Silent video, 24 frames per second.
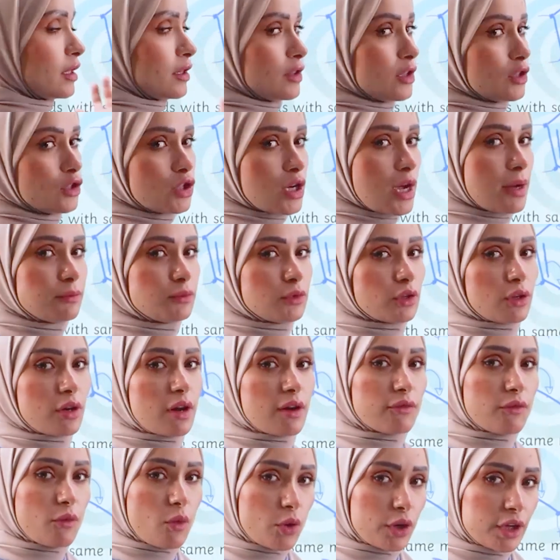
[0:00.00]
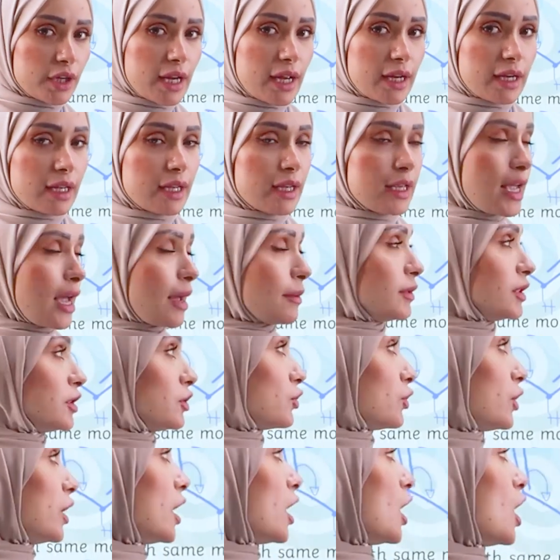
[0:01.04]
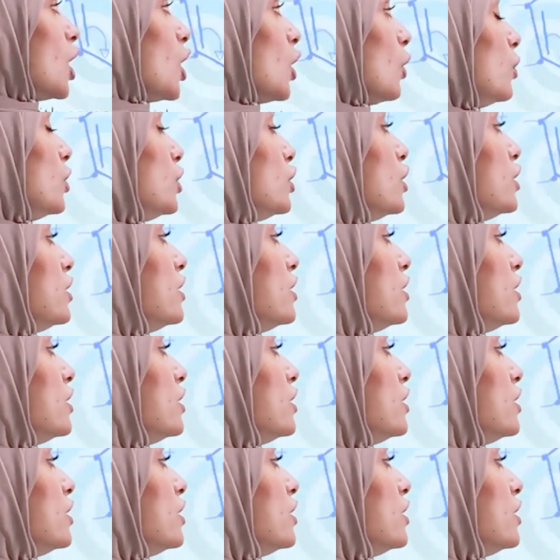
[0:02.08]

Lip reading: in the chapter of organic chemistry, which